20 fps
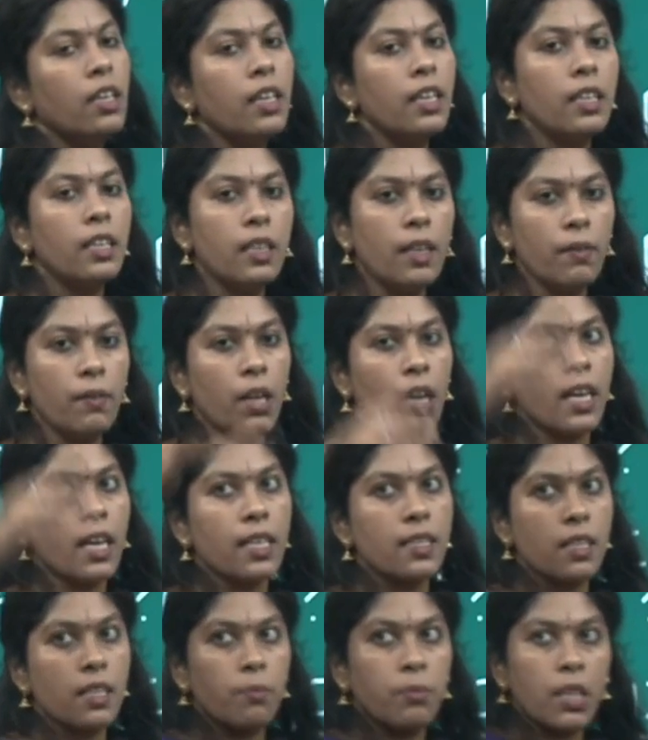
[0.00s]
if they will not
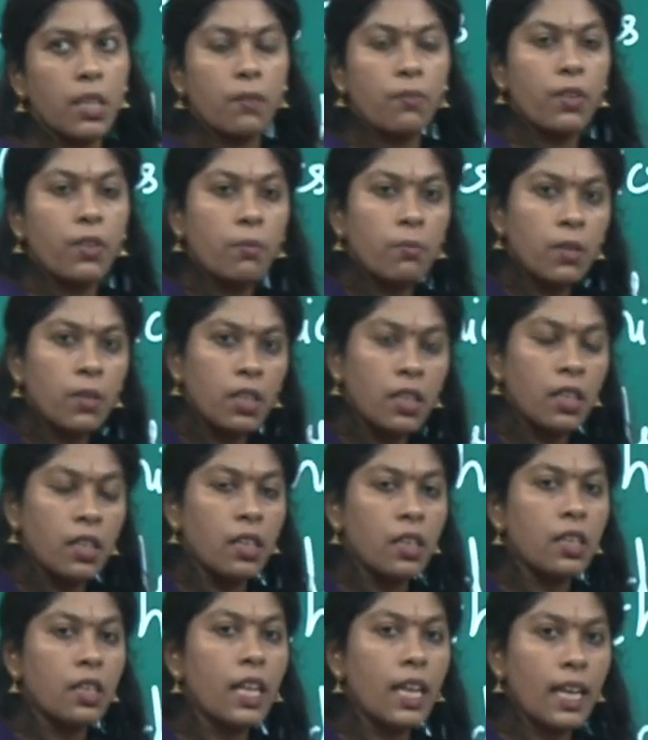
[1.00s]
ask something from
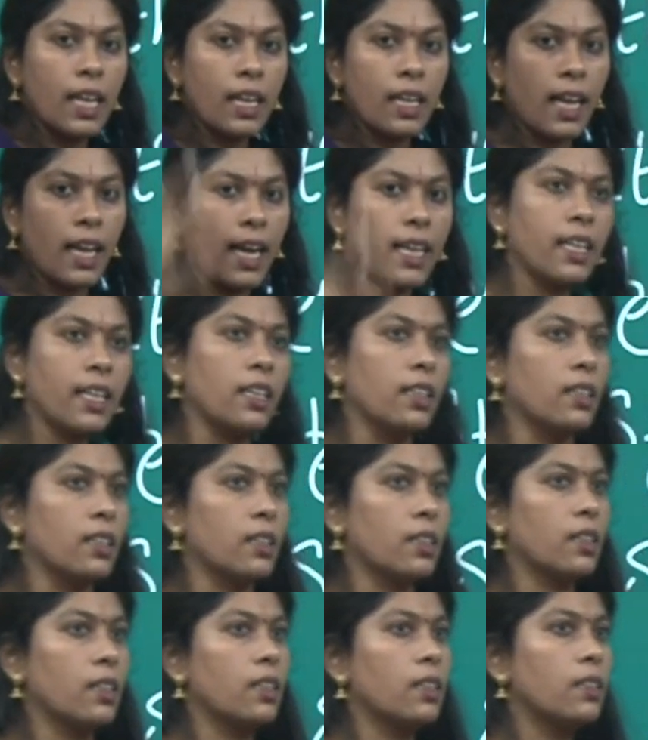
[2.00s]
Greek and Latin,
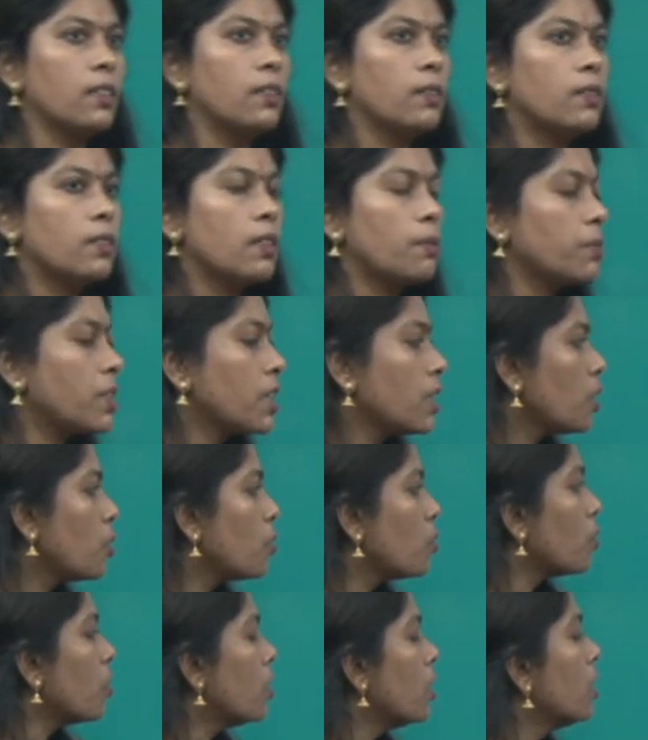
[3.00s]
something
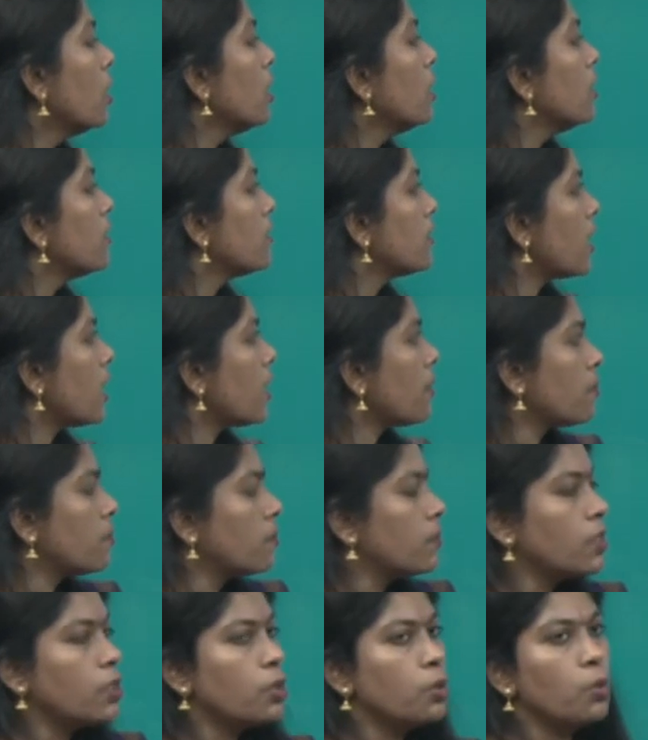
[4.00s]
new.
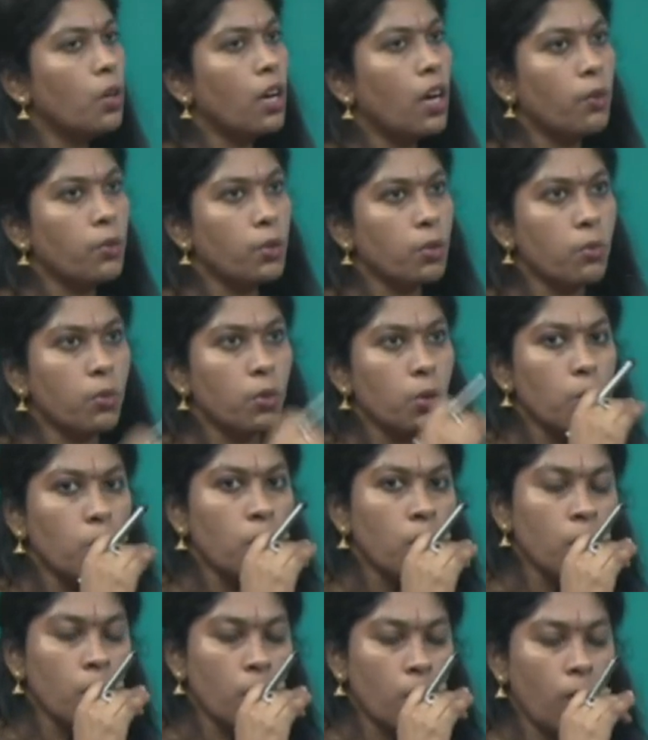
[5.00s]
Same, you have to
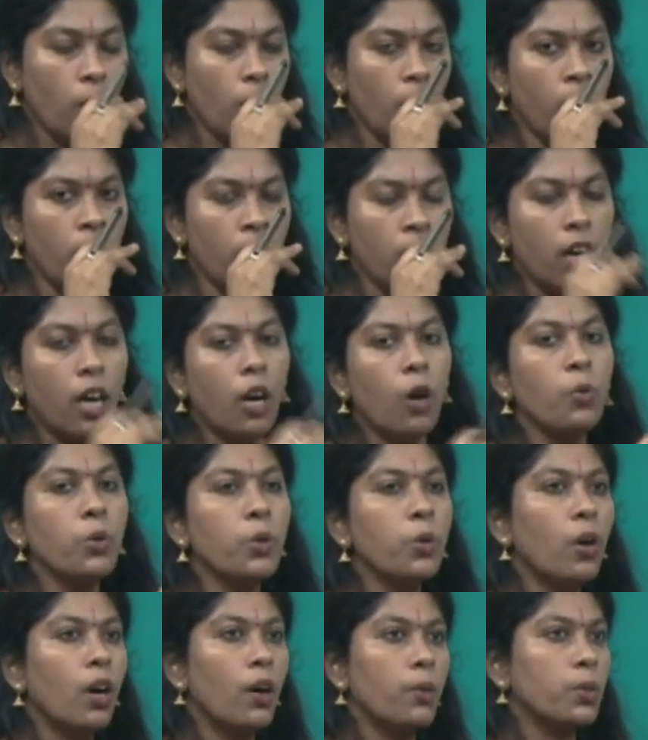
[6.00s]
know how
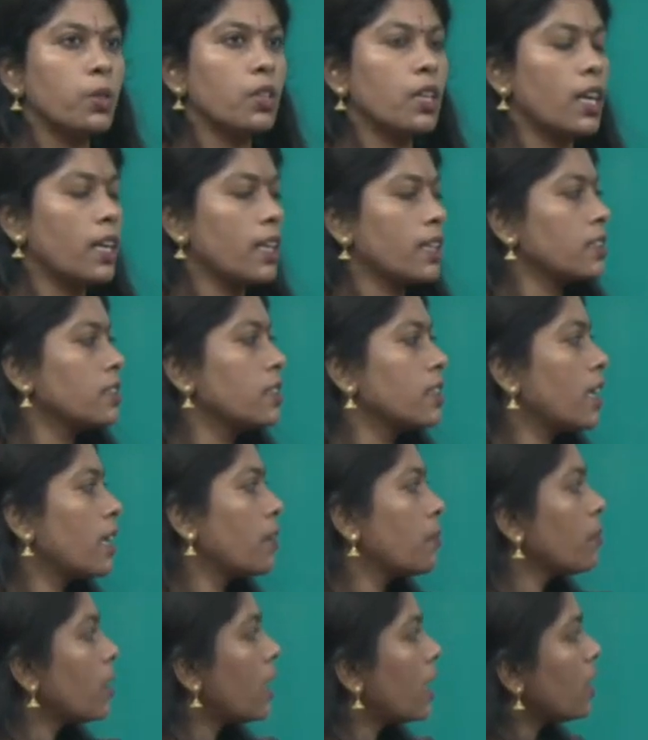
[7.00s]
you have to connect the
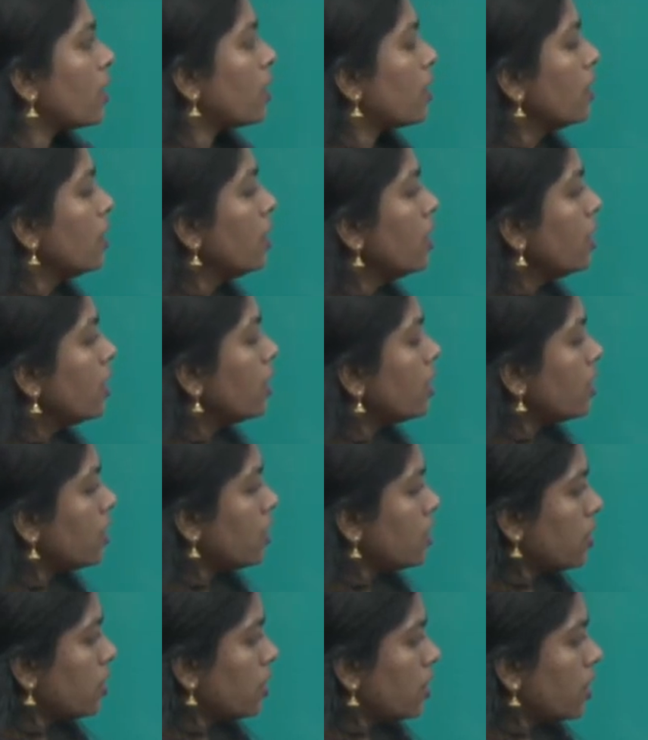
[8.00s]

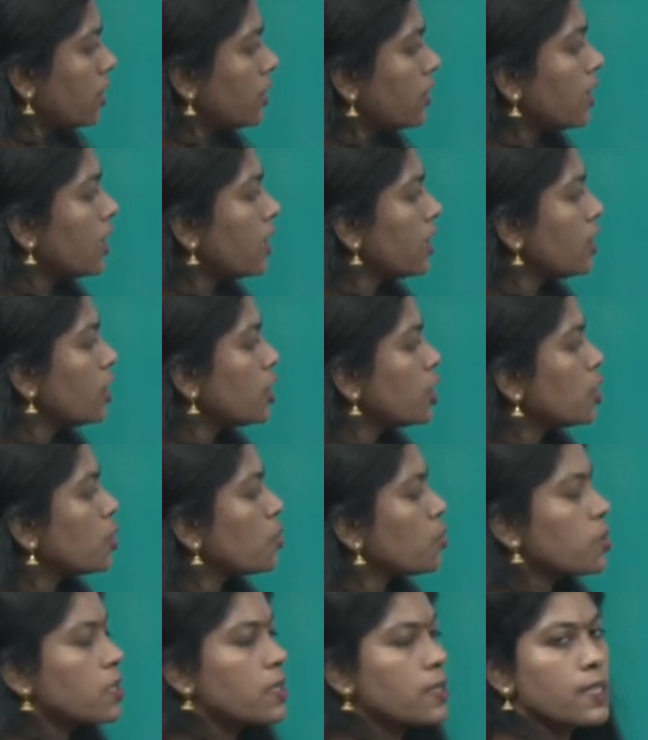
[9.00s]
ethical
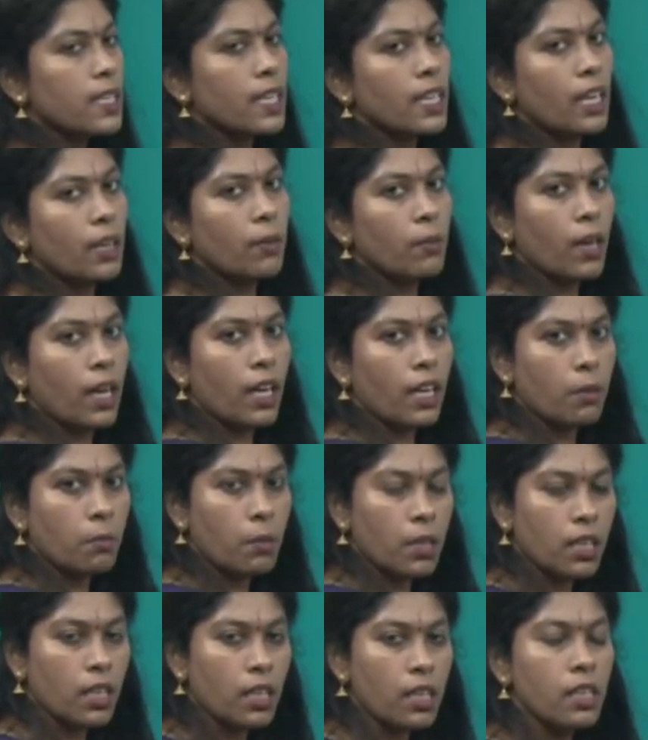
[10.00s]
issues inside
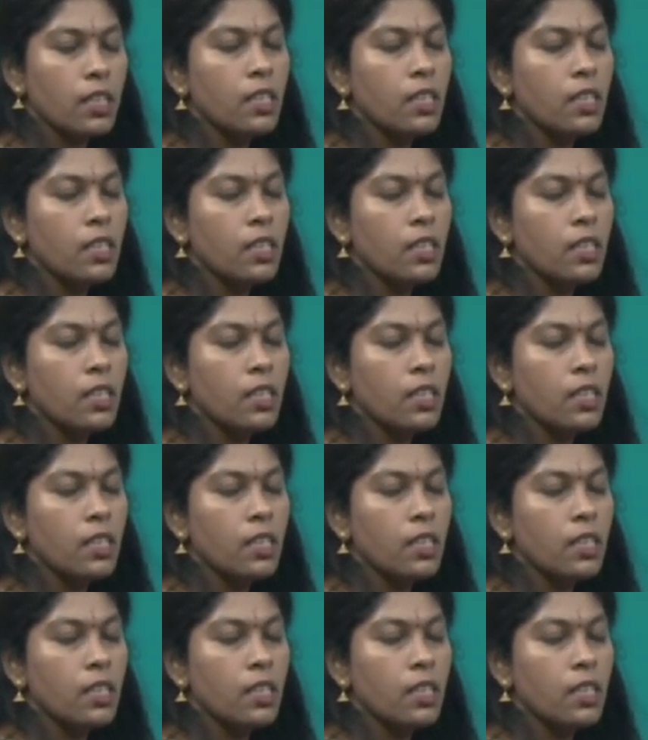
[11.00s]
environment